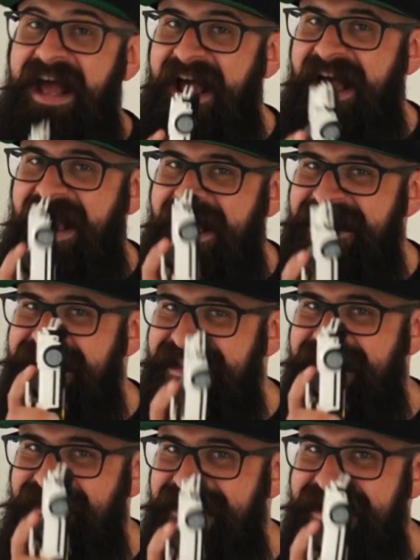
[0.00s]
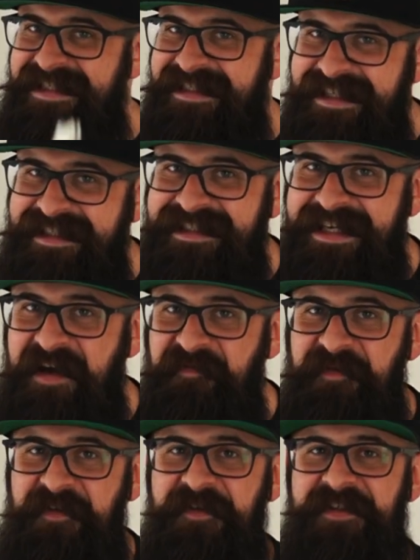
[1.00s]
Ah, see what you did there,
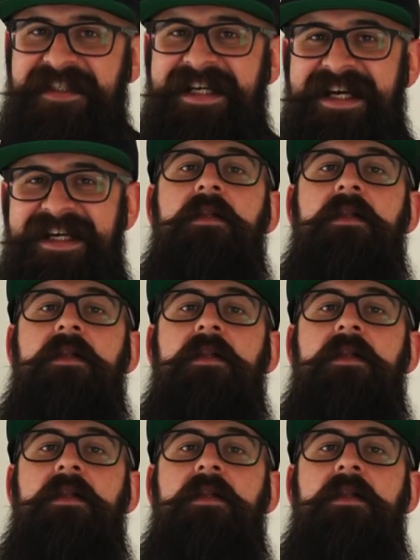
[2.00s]
Porsche.